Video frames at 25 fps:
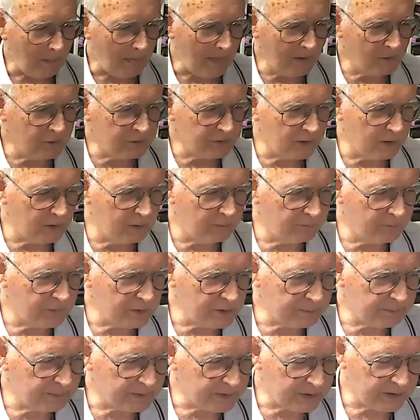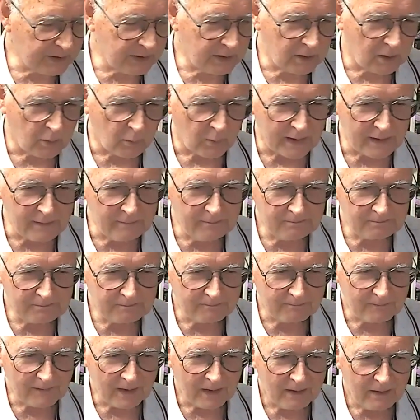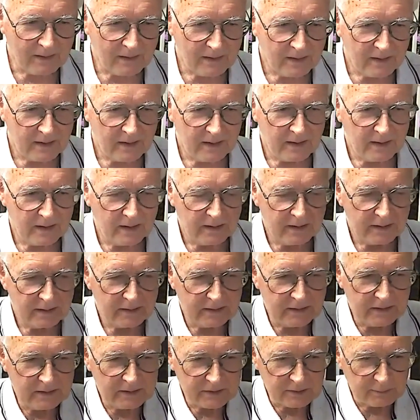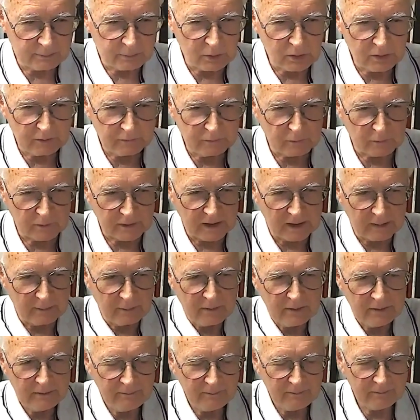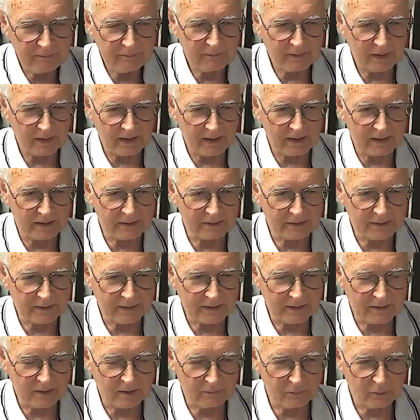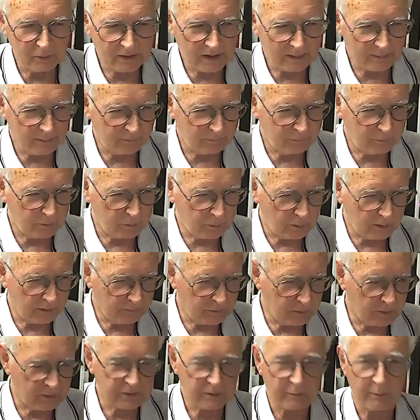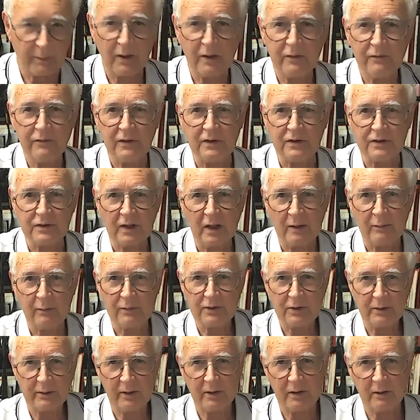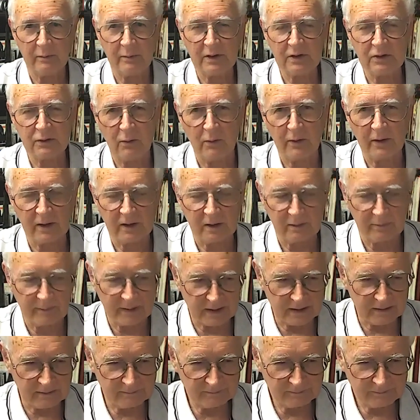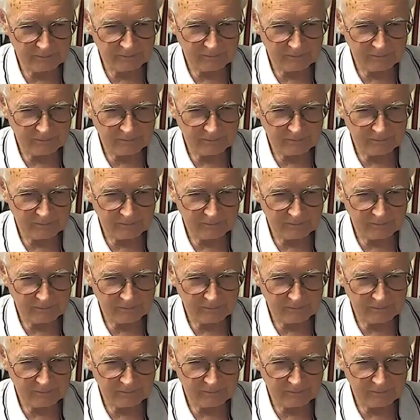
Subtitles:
So this particular one is a beautiful camera. And I've looked up a few reviews of both these cameras I'm going to be talking about.